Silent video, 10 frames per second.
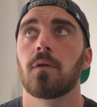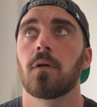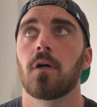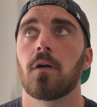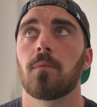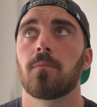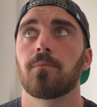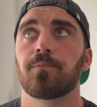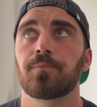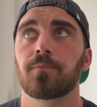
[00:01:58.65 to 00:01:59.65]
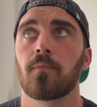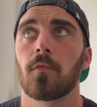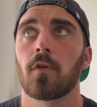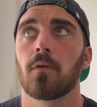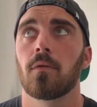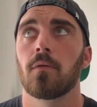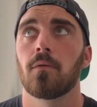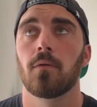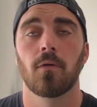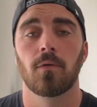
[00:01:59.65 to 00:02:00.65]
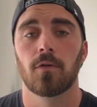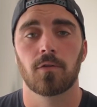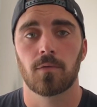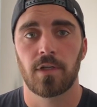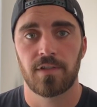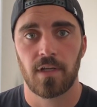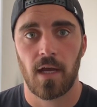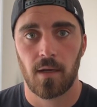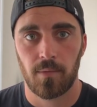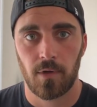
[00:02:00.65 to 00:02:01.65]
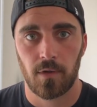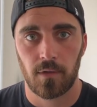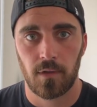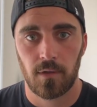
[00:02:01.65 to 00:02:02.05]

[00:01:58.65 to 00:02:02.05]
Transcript: Um, no one knows where he's at, apparently.